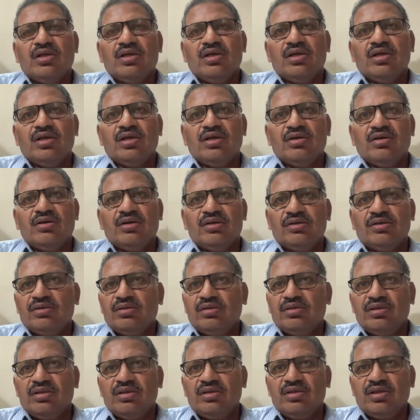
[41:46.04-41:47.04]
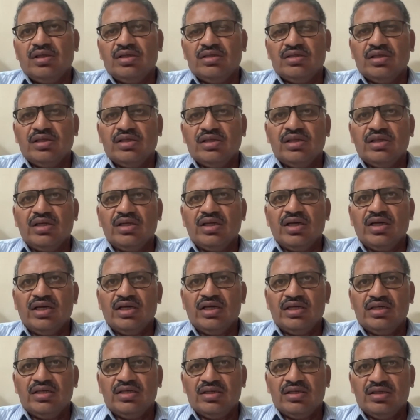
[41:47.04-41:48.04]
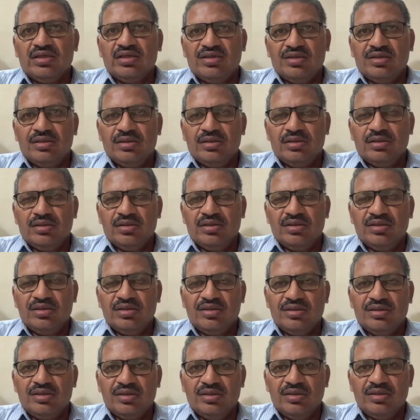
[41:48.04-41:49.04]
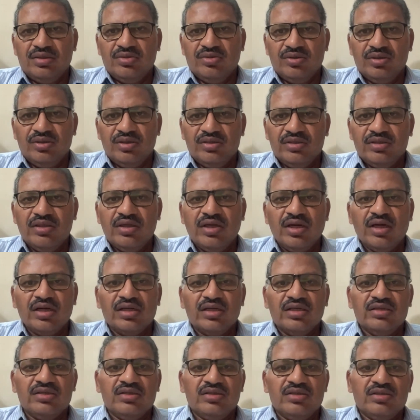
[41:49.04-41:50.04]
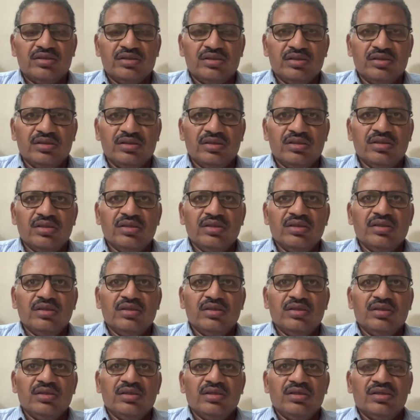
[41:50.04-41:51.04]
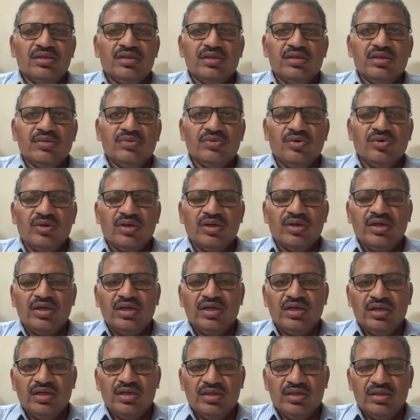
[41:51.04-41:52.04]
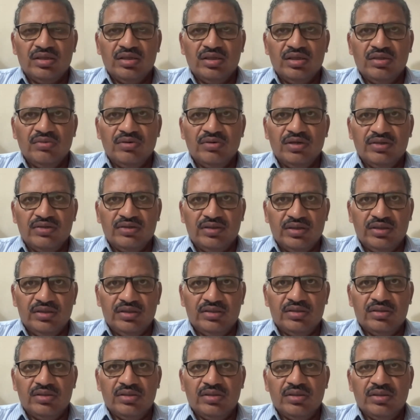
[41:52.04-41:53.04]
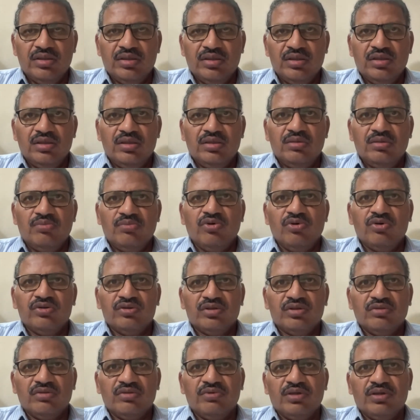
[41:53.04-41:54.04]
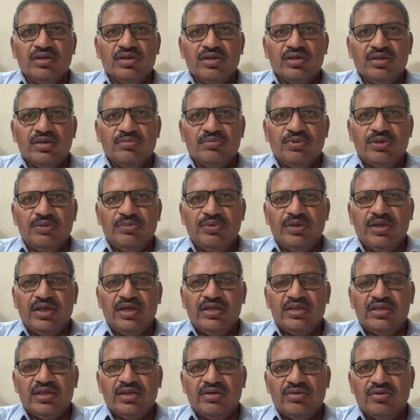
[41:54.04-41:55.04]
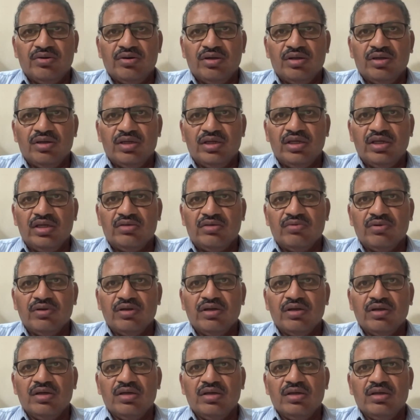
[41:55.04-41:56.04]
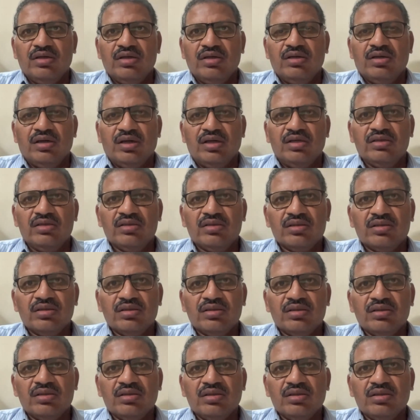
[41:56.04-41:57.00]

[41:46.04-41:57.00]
Uh, uh there's nothing like, uh, you know, this drug is okay in a liver disease. Most of the PPIs have got equal risk